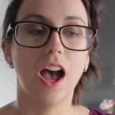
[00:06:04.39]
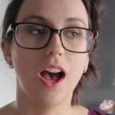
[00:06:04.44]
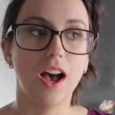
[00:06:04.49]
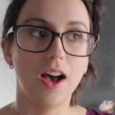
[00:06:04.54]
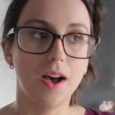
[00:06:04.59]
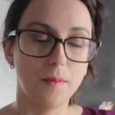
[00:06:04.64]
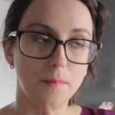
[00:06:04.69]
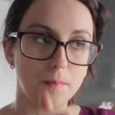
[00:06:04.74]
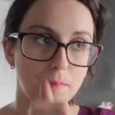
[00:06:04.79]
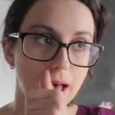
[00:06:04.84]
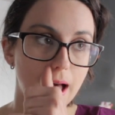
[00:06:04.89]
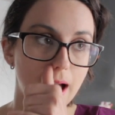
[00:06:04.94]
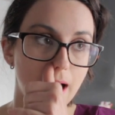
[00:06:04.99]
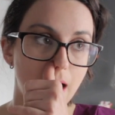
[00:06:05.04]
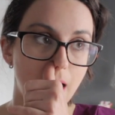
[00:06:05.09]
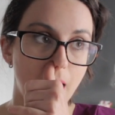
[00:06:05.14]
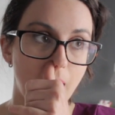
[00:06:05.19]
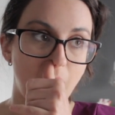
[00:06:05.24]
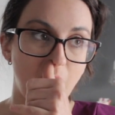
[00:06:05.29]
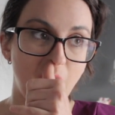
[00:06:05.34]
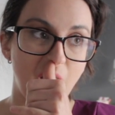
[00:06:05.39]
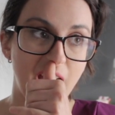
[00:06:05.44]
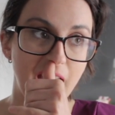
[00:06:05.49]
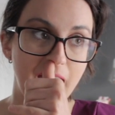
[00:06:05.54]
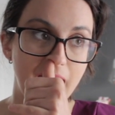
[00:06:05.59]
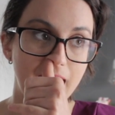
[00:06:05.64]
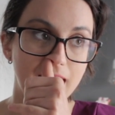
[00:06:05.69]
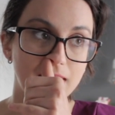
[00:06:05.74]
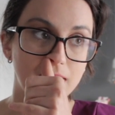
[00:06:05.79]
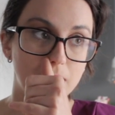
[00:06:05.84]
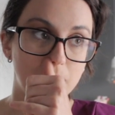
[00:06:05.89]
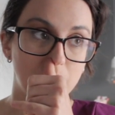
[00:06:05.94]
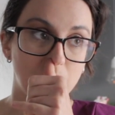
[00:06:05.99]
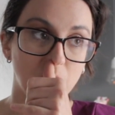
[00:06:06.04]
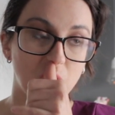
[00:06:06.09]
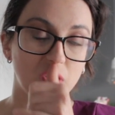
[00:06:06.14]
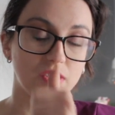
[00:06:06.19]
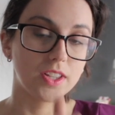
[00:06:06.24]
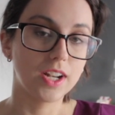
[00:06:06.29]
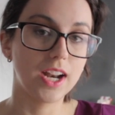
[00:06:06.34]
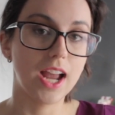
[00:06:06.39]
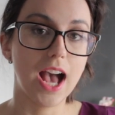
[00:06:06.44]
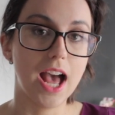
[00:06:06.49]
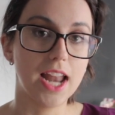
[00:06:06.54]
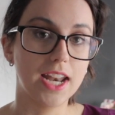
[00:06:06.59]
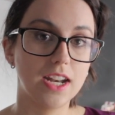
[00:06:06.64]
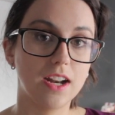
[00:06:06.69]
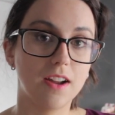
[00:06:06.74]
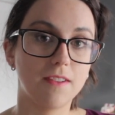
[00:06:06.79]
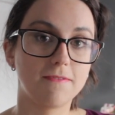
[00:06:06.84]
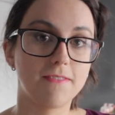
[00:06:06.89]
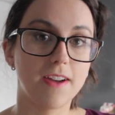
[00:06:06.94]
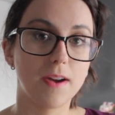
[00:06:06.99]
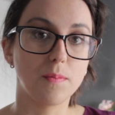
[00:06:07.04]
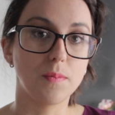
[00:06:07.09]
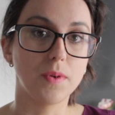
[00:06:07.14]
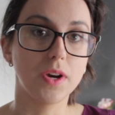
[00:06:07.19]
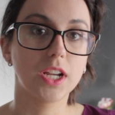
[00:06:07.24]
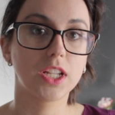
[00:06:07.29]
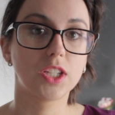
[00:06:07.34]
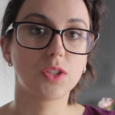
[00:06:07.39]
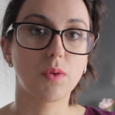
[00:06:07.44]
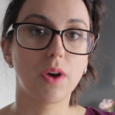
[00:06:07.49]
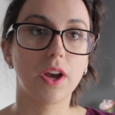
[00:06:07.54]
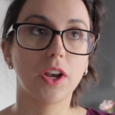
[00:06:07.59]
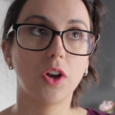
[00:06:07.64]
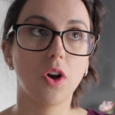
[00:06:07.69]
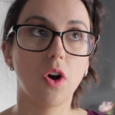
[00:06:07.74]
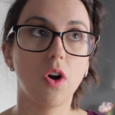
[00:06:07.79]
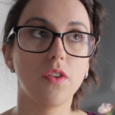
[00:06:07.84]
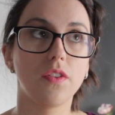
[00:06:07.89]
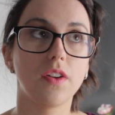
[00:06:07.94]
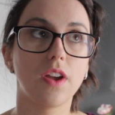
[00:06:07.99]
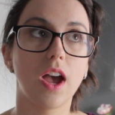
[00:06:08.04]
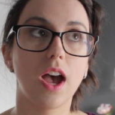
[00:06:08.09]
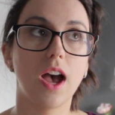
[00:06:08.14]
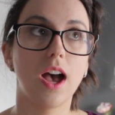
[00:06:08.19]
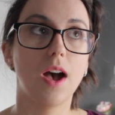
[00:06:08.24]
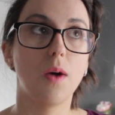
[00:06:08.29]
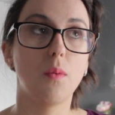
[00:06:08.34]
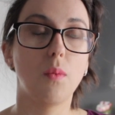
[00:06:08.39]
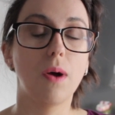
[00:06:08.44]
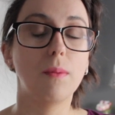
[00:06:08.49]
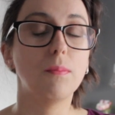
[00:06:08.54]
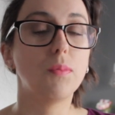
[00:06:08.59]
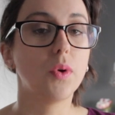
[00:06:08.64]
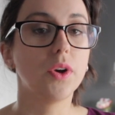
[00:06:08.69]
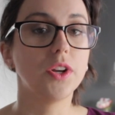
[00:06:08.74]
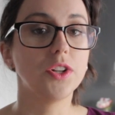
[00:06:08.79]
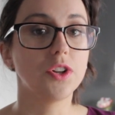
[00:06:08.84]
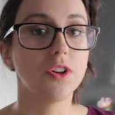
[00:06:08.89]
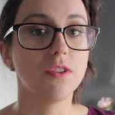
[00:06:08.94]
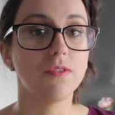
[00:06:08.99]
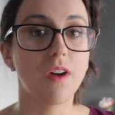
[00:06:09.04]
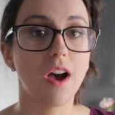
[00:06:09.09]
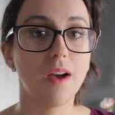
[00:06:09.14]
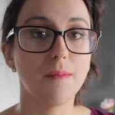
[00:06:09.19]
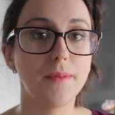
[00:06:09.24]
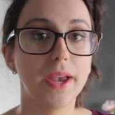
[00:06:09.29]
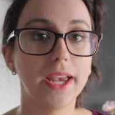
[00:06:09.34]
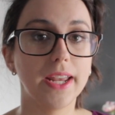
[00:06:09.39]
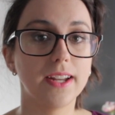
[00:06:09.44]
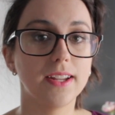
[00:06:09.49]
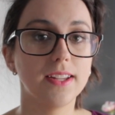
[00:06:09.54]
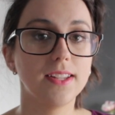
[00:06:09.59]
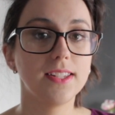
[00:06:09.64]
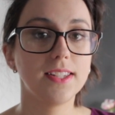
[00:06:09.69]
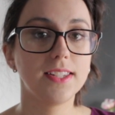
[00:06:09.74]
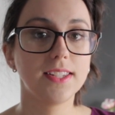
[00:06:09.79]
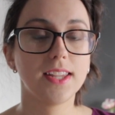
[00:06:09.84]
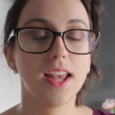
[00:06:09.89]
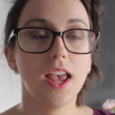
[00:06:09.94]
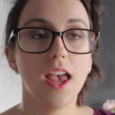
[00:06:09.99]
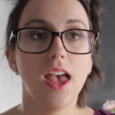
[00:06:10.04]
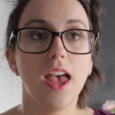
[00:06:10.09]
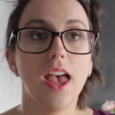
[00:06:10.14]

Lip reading: I thought that I had enough fabric, so I got 1.25 meters,